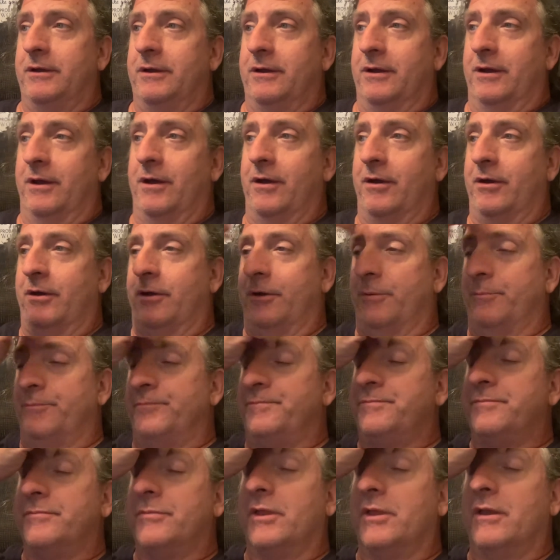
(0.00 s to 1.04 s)
Um,
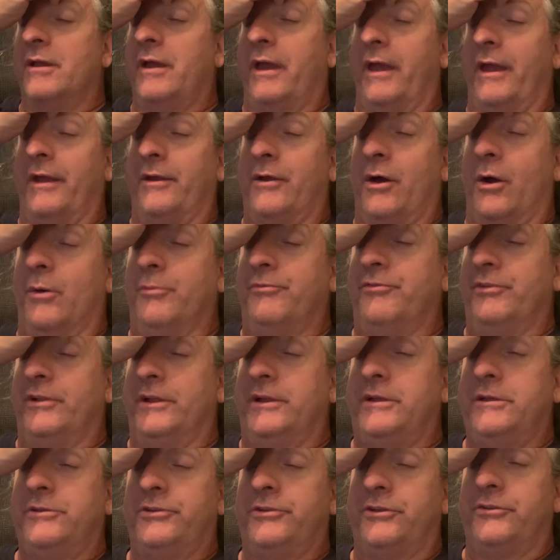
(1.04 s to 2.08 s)
and
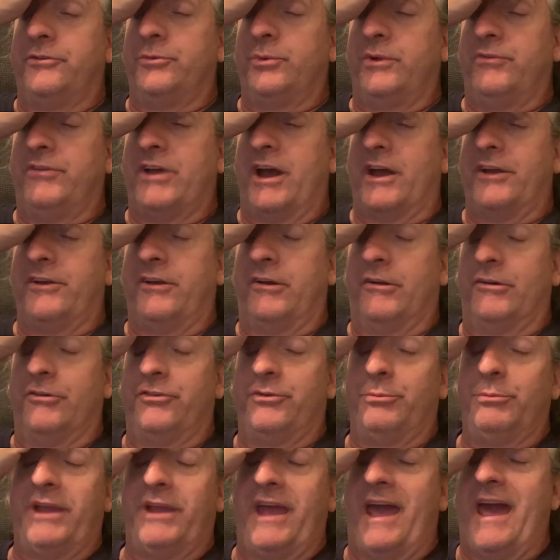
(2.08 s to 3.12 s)
hopefully, since we've gotten her
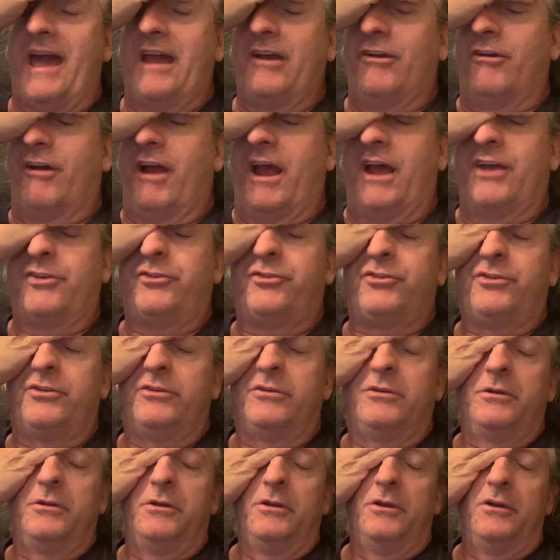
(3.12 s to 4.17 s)
some cat grass,
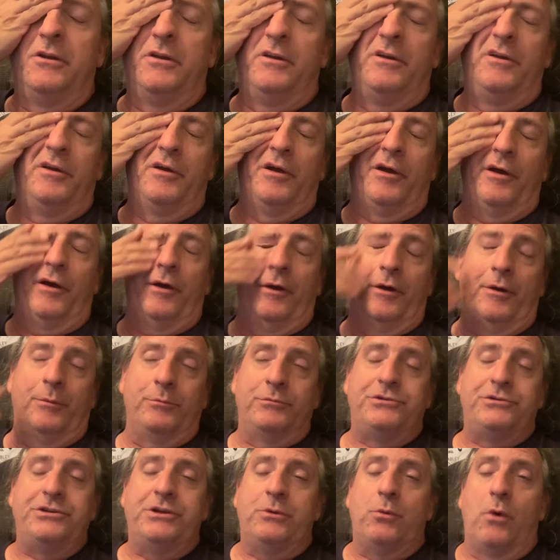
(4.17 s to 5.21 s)
um,
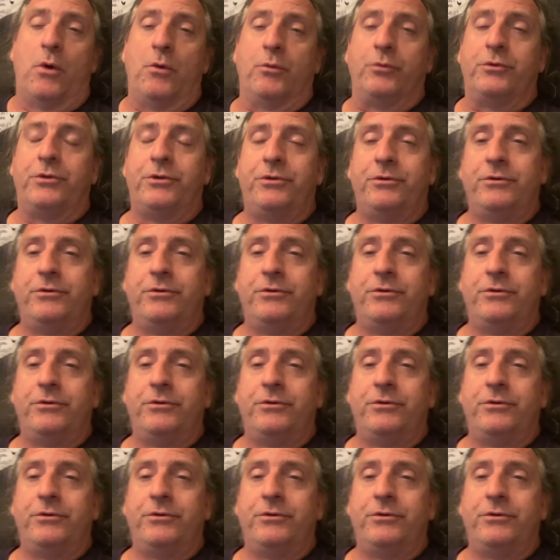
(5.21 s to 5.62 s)
she won't.